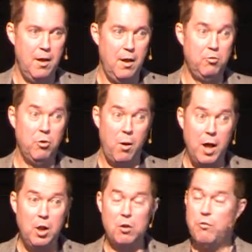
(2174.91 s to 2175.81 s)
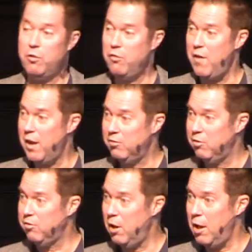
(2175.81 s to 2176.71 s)
And so I look for the
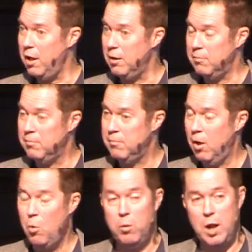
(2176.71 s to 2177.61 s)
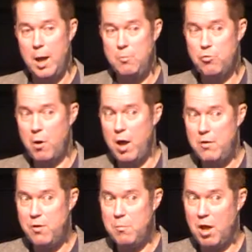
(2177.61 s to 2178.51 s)
fastest line. When I'm
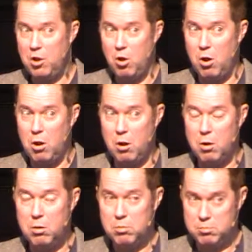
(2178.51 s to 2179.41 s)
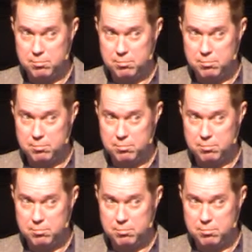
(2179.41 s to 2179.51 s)
driving my car,